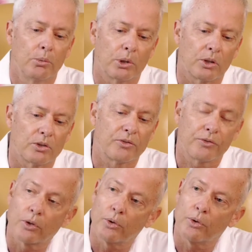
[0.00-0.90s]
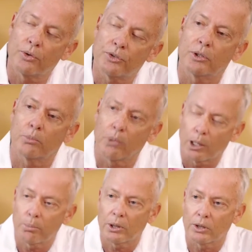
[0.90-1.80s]
because fillers, in my
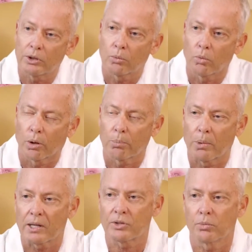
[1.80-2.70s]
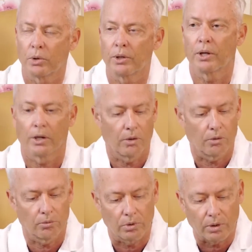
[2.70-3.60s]
opinion, work best when they're
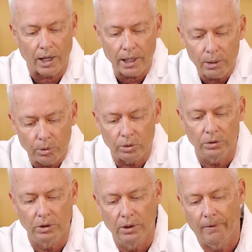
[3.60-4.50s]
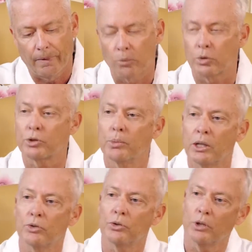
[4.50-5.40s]
reliable, which
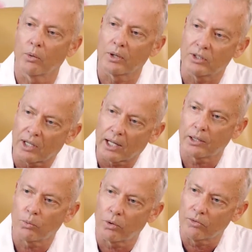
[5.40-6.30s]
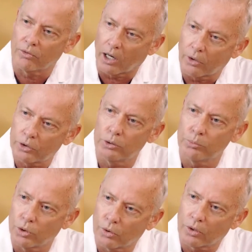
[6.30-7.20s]
means you know exactly what volume
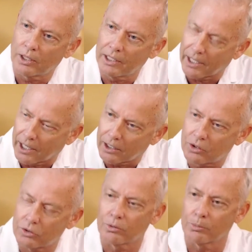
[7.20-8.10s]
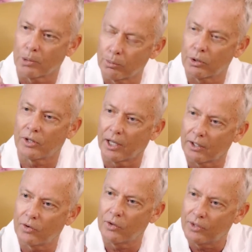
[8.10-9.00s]
you're going to get, because remember, at the end
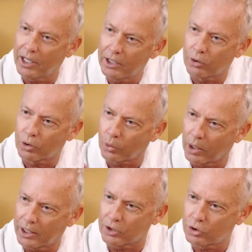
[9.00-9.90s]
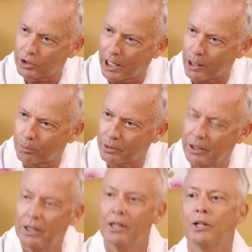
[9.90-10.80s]
of the day, you're creating shape.
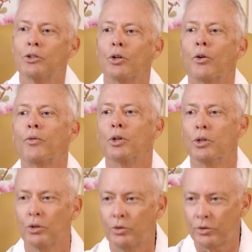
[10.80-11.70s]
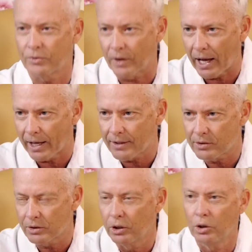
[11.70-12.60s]
So if you use
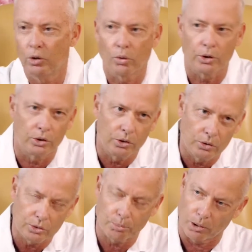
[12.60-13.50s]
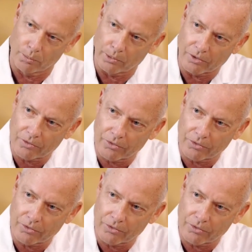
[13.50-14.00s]
fat or you use a permanent